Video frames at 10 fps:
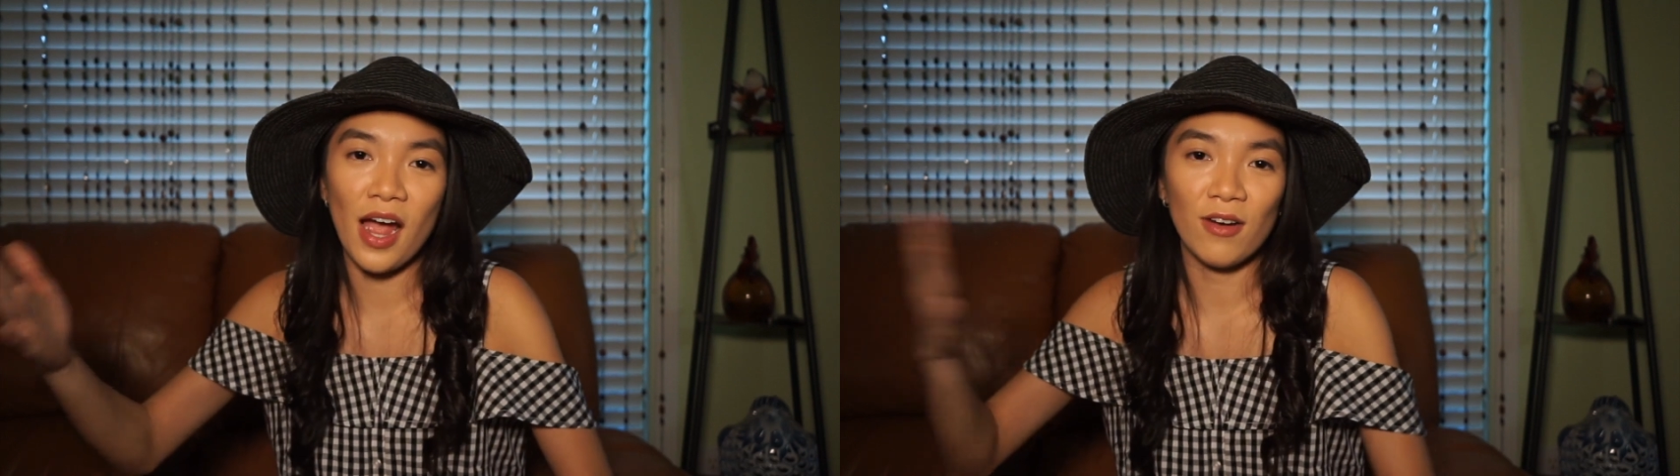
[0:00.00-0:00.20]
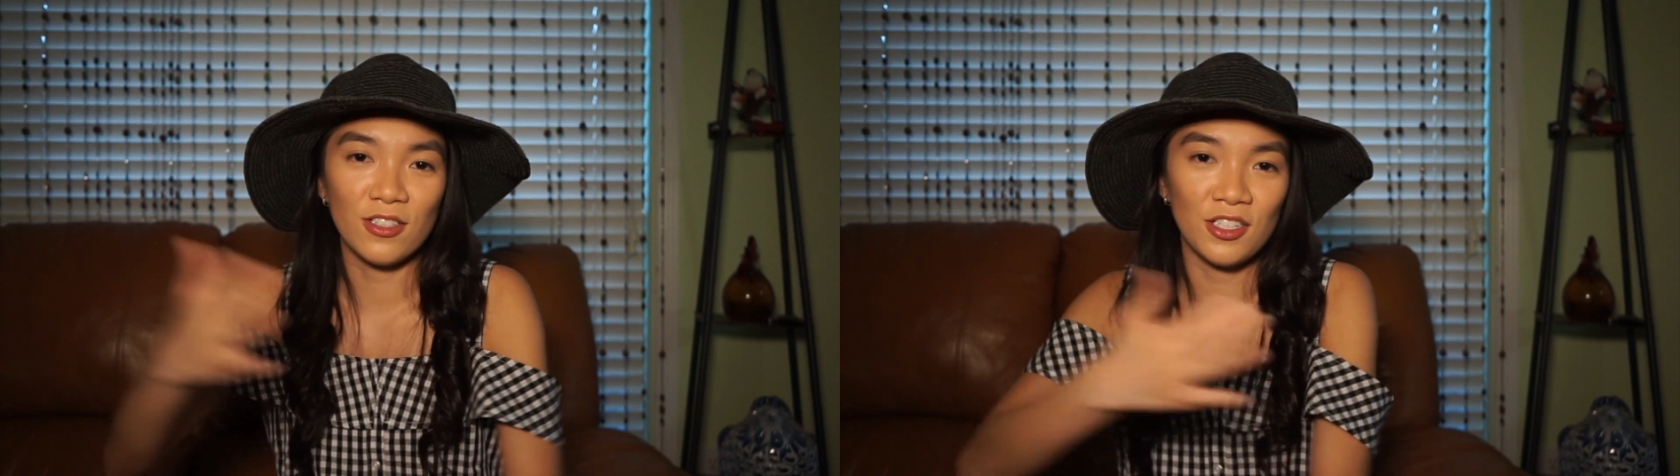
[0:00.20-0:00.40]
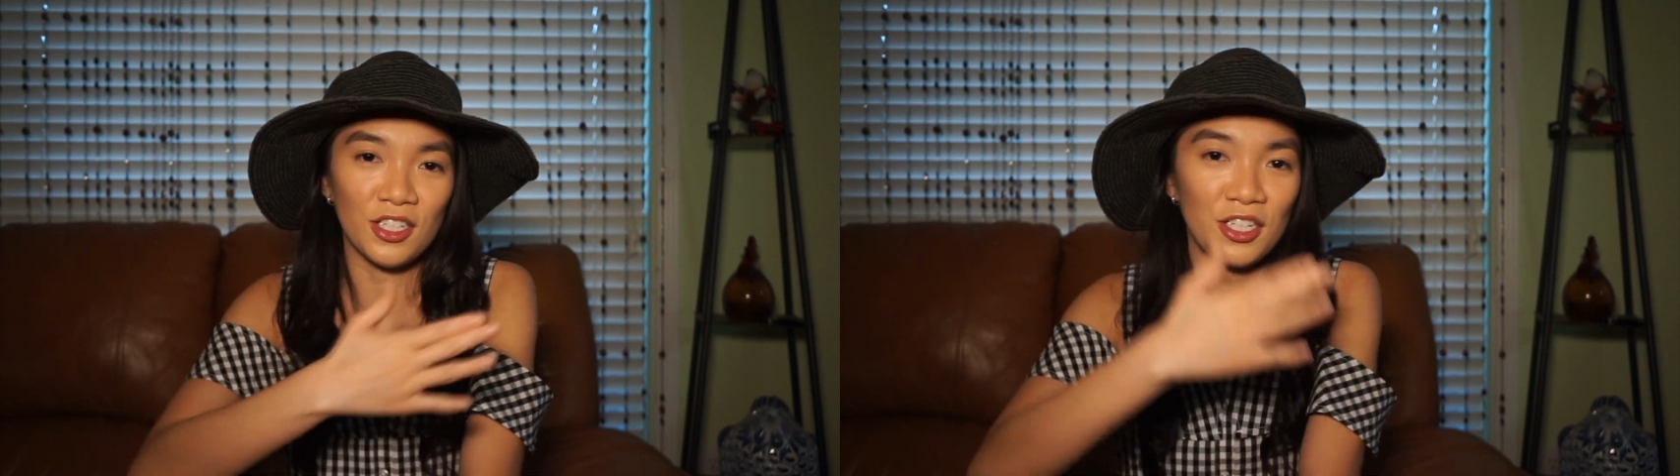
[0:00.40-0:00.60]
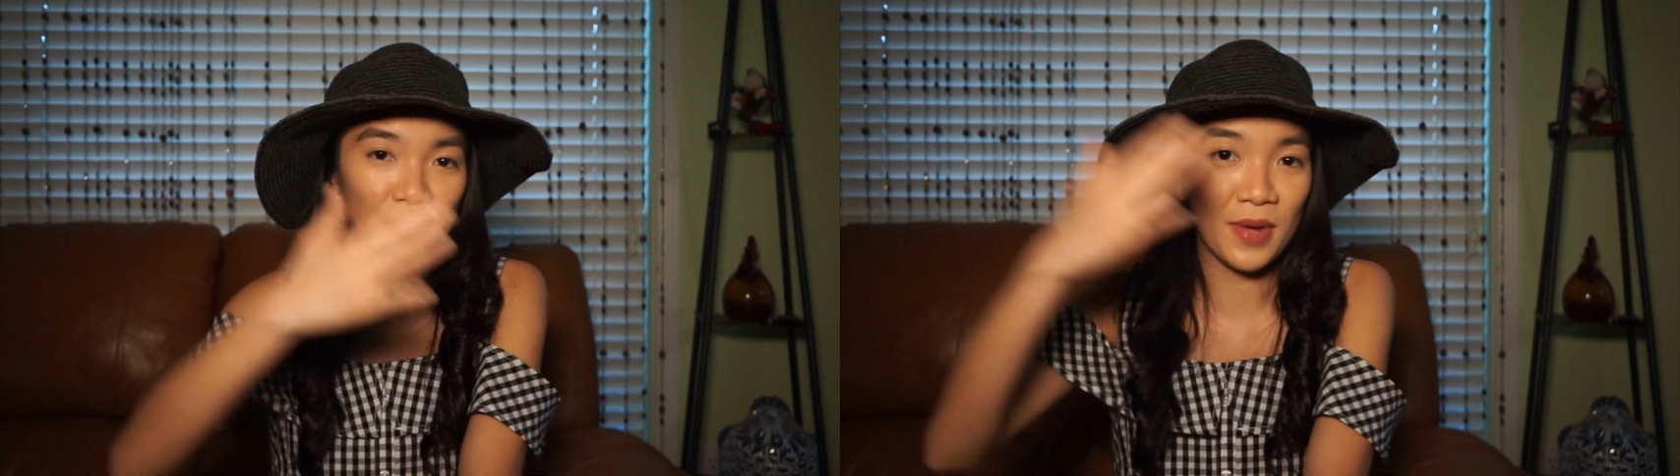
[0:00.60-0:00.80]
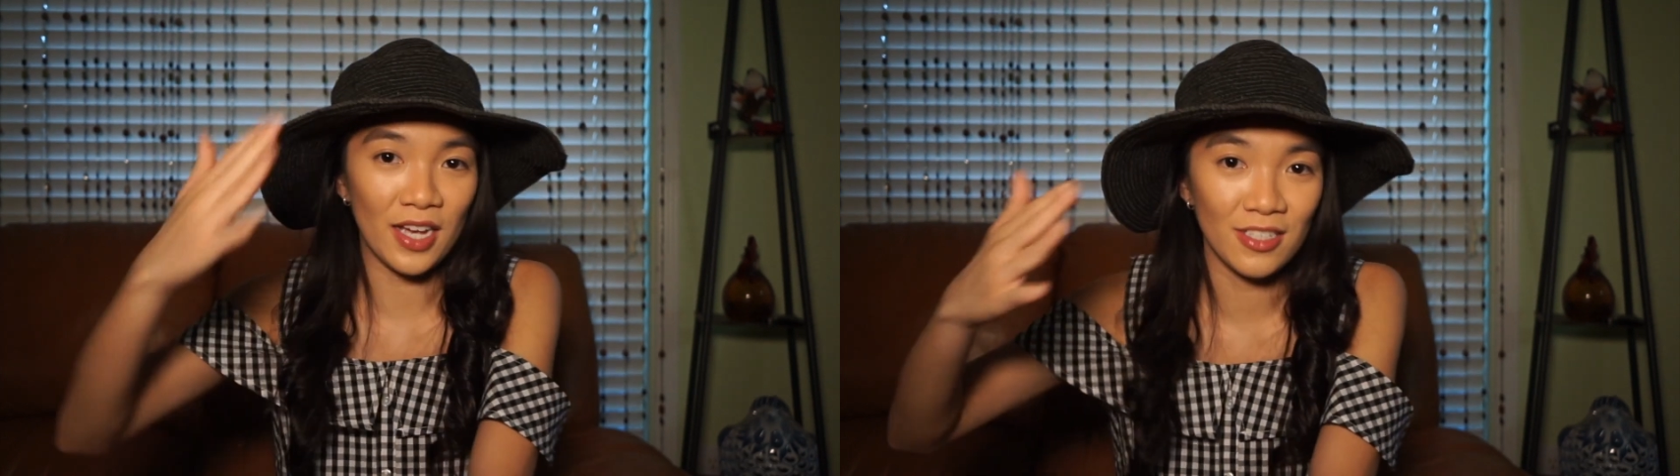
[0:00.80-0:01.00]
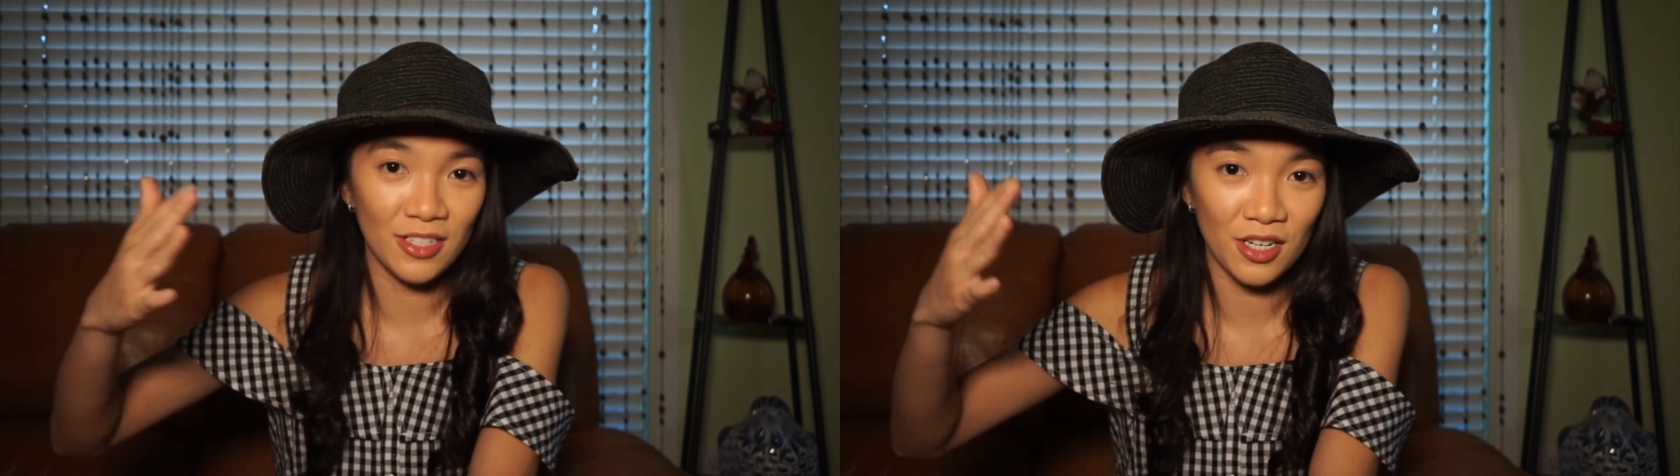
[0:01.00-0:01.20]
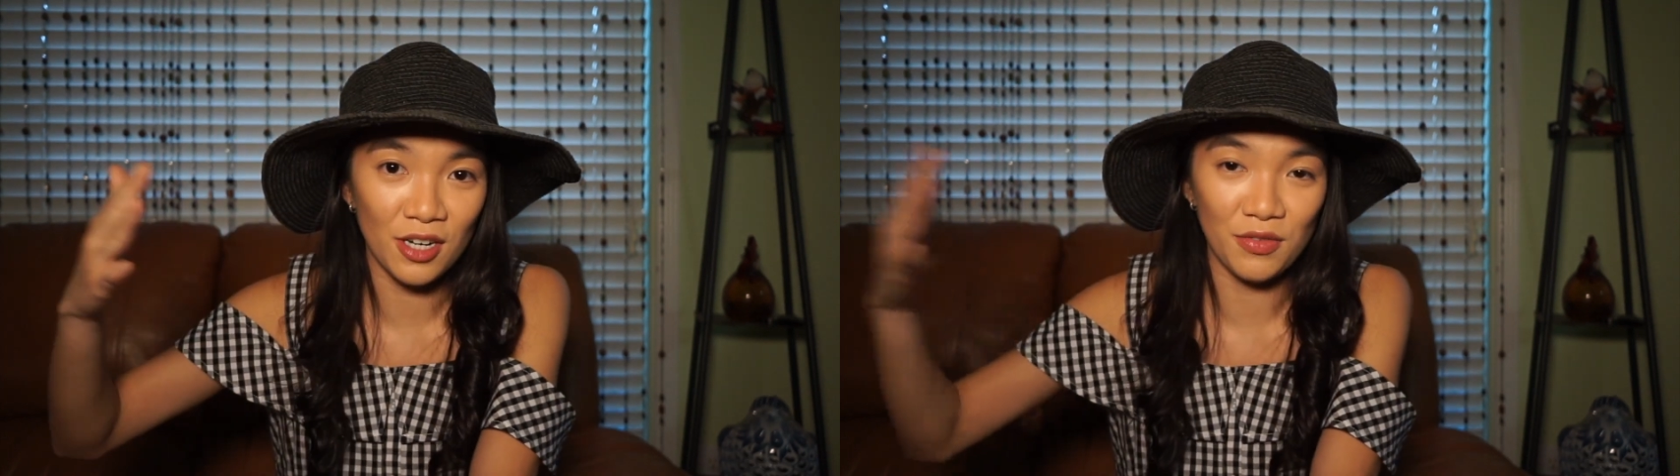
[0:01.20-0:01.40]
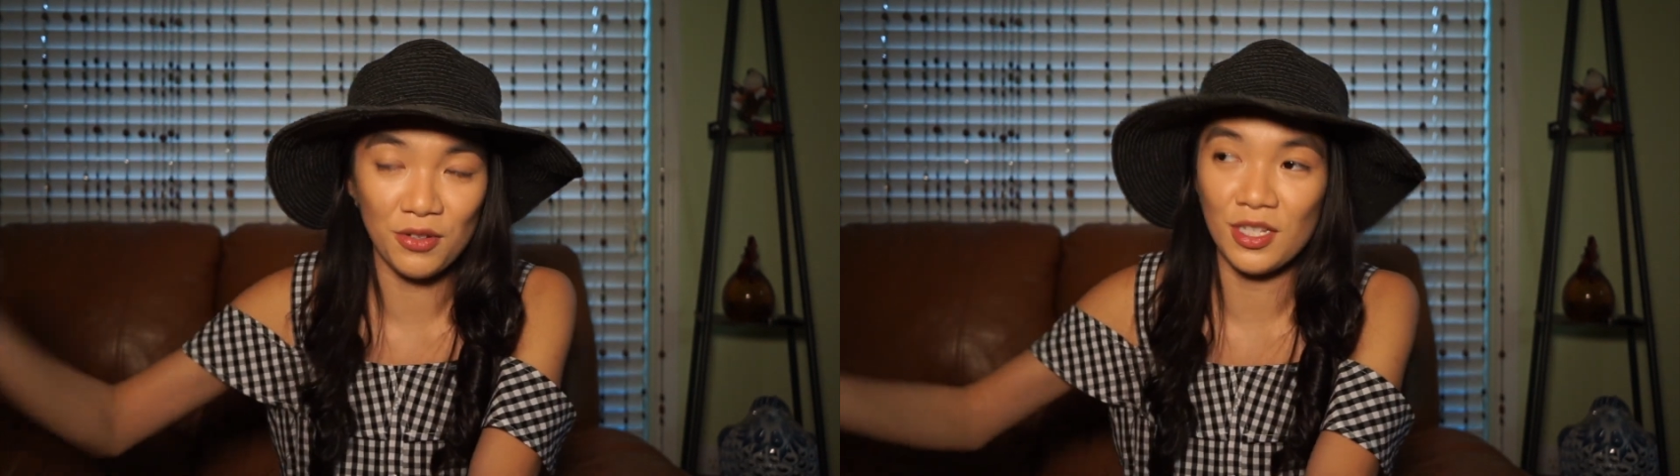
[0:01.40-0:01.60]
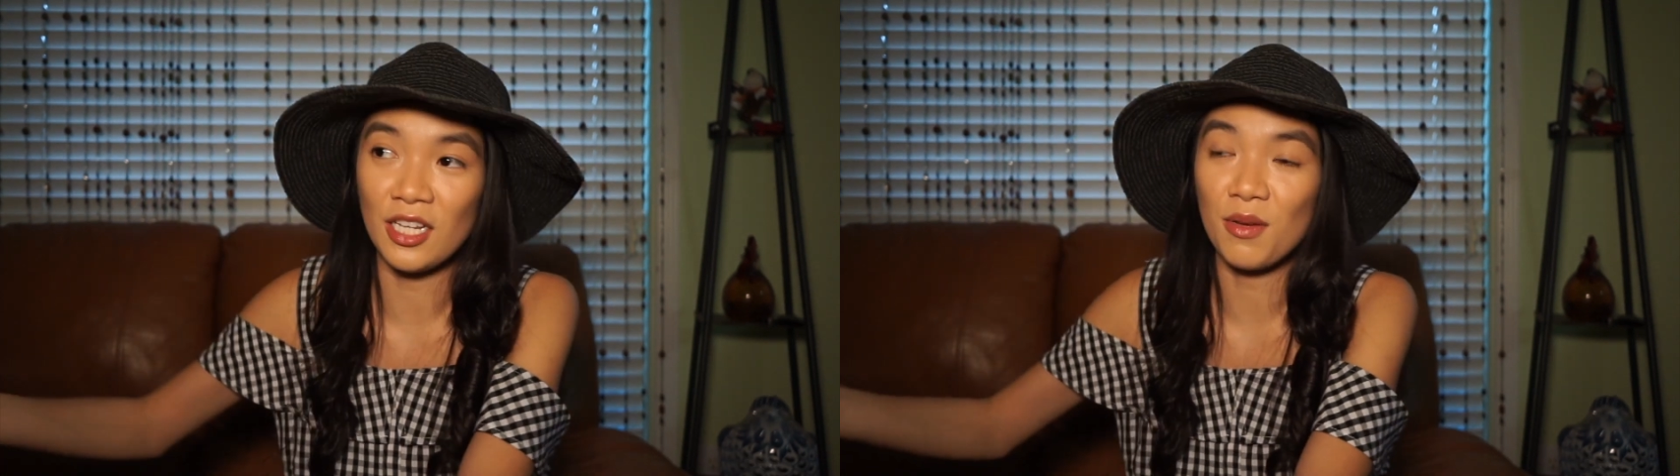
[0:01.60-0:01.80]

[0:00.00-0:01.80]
I was such a good ambassador of UT